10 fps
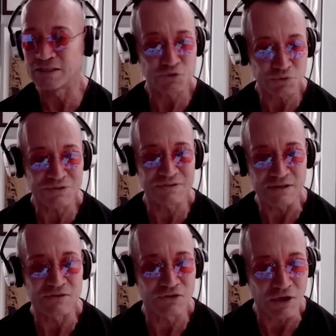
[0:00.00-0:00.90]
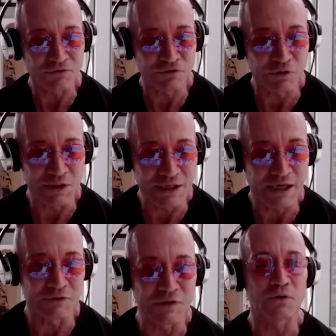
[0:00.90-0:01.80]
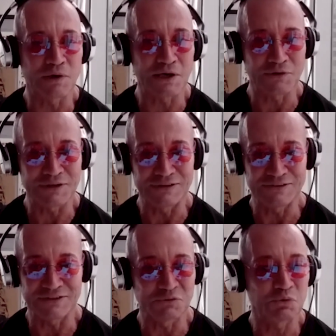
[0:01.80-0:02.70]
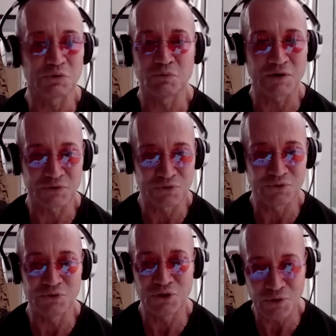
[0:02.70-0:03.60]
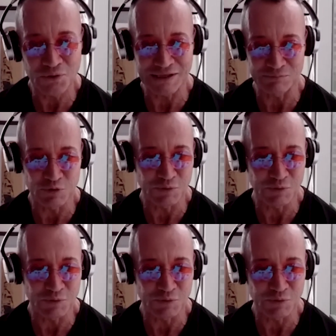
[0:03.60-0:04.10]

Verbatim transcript: interesting stuff going on around us, and we want to know them.